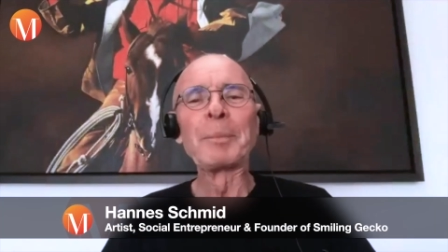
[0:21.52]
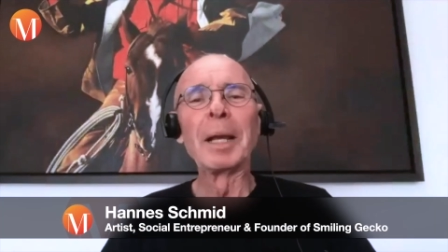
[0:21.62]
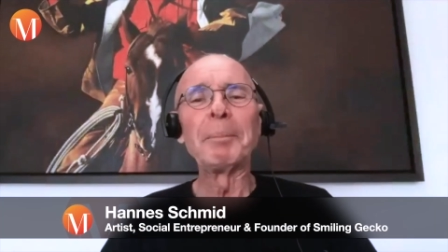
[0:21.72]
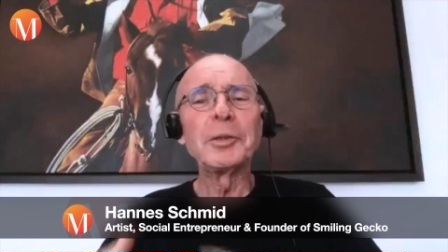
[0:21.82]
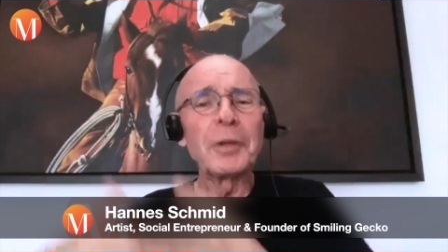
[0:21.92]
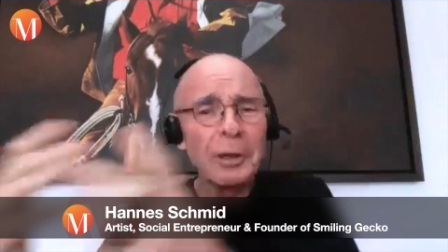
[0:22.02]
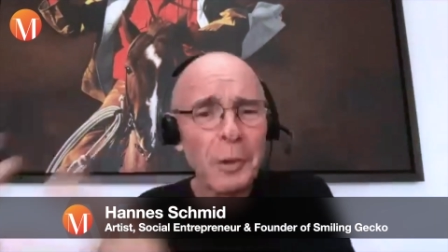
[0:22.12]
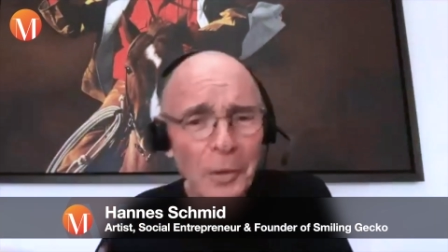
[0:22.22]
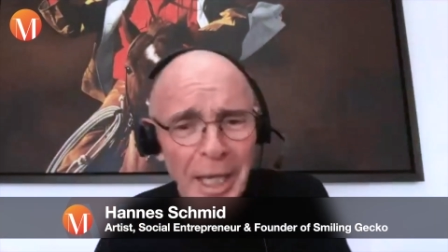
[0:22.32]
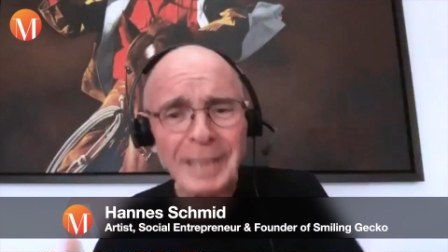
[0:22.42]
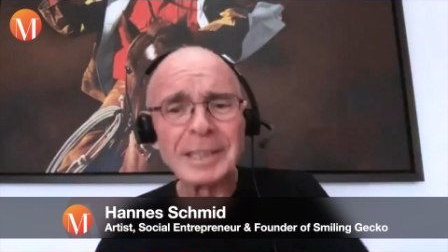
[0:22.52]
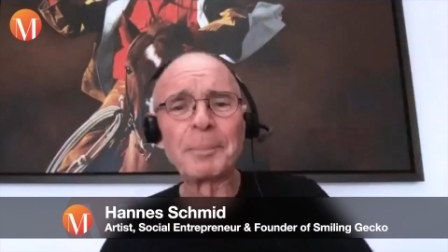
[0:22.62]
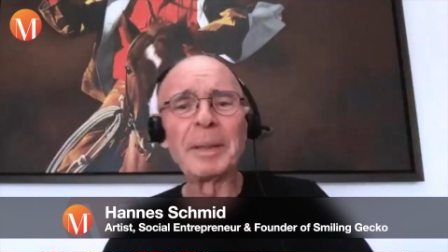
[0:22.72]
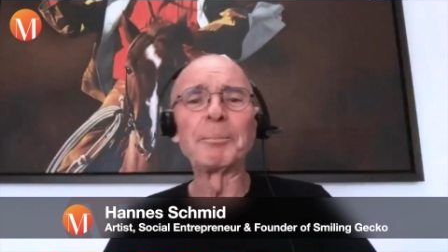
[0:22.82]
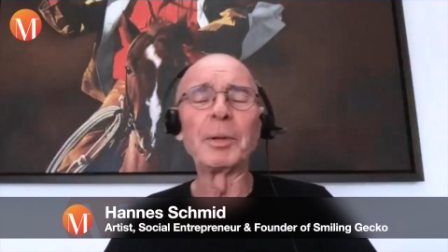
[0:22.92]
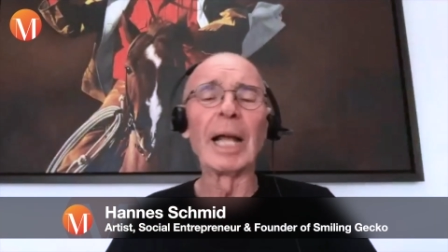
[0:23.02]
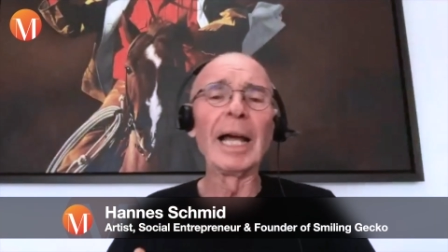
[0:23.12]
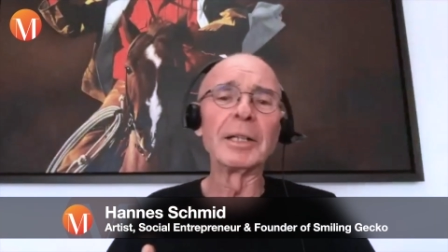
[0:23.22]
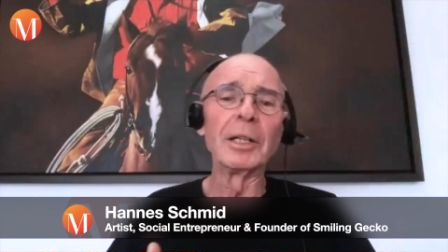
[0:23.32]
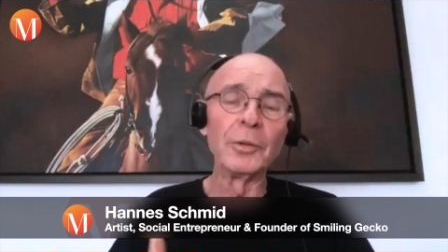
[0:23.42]
but you can go and ask people.
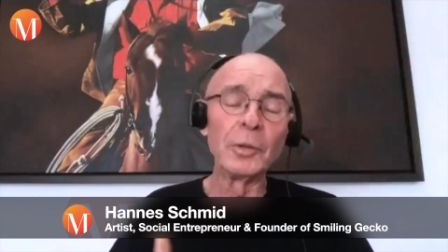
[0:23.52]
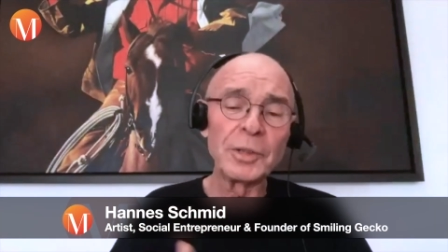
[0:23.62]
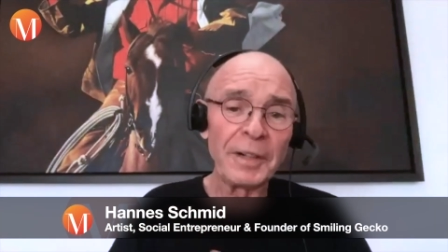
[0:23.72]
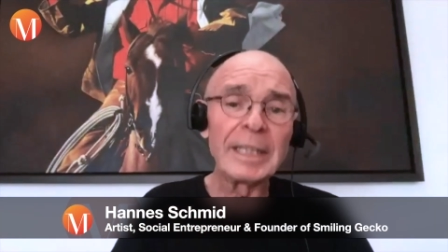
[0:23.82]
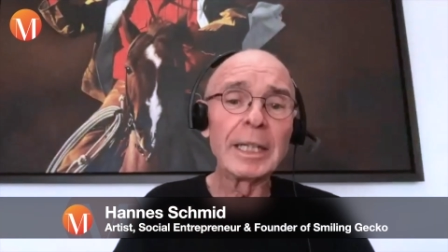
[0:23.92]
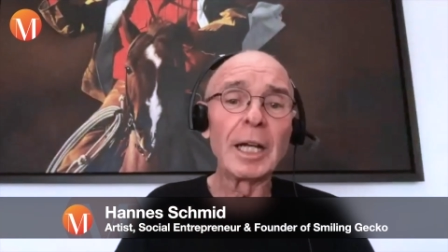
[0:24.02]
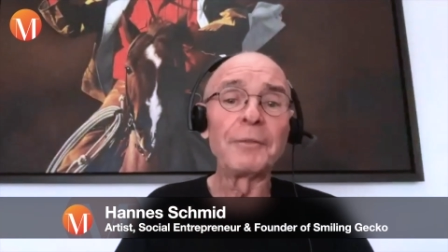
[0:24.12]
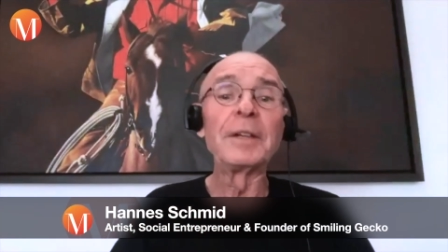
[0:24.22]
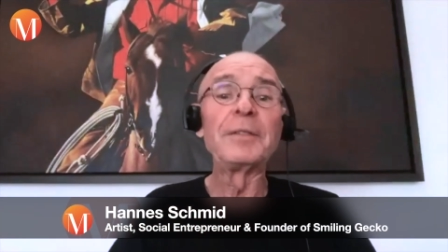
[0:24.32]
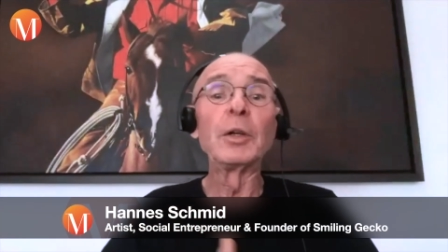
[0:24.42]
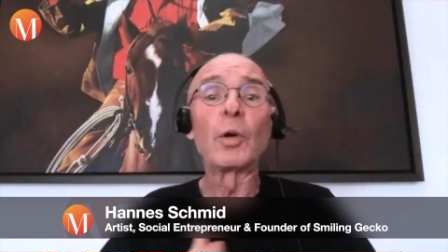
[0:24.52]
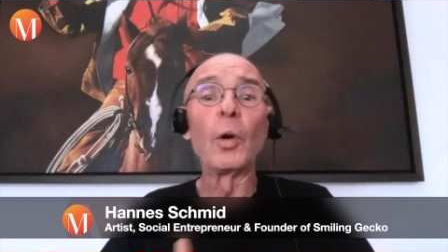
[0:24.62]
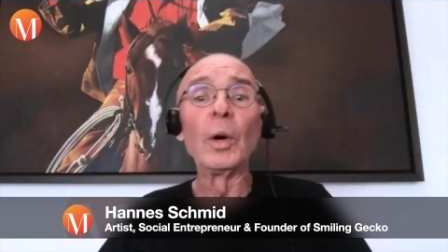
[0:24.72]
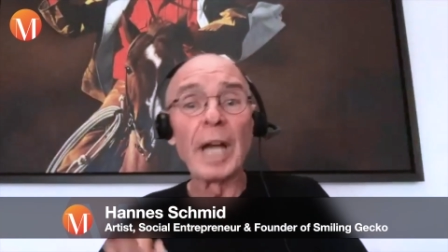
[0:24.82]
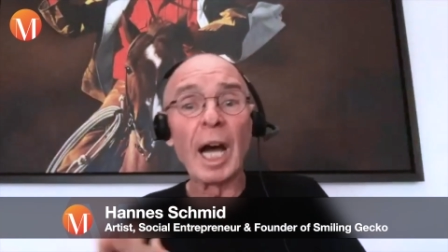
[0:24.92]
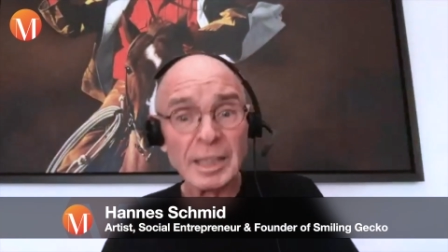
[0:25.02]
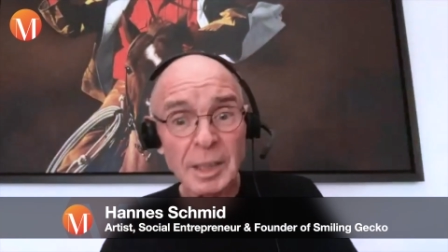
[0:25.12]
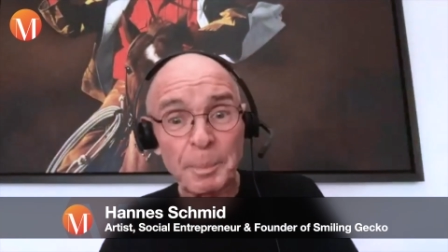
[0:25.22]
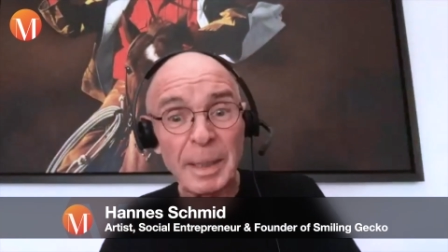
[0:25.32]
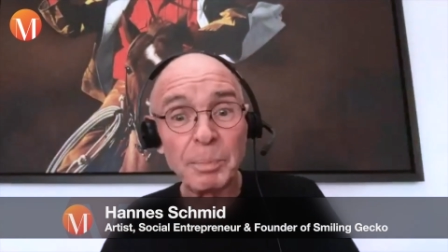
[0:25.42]
And funny enough, if you go and
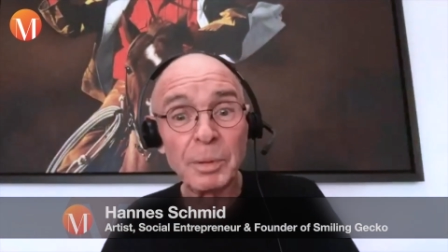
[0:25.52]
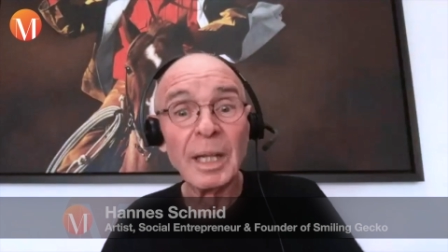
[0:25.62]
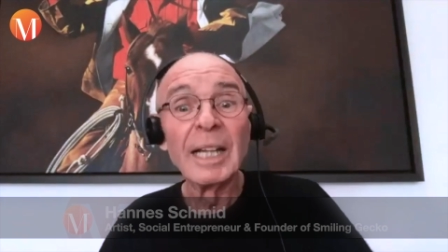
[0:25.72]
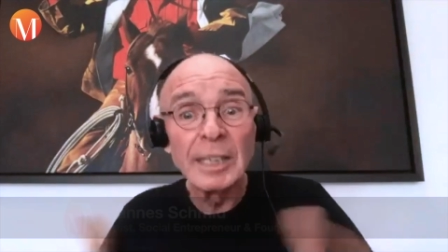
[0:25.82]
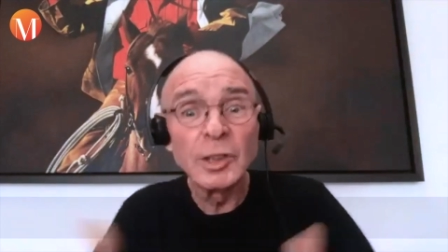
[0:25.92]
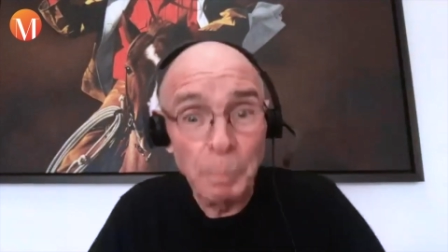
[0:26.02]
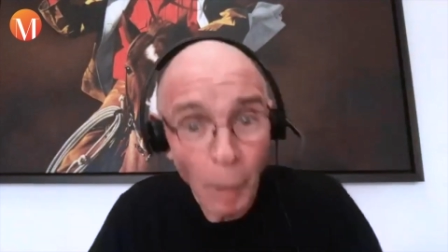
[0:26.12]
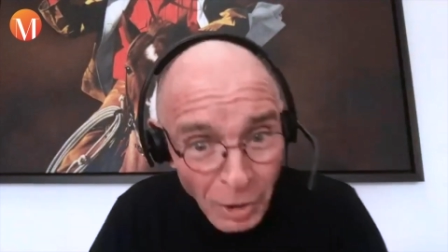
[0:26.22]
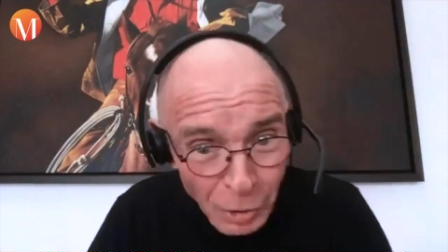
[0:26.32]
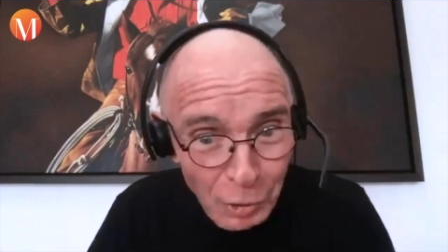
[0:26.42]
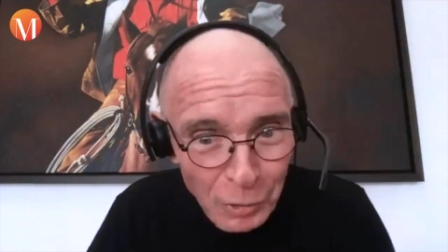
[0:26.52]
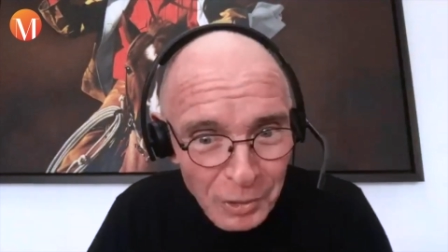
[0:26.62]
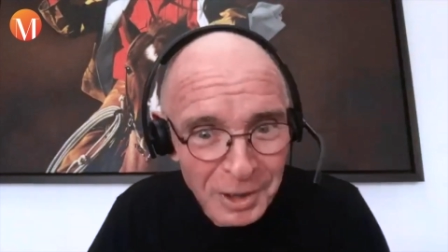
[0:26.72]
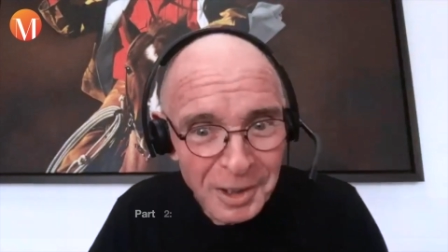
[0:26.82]
ask people, they support you.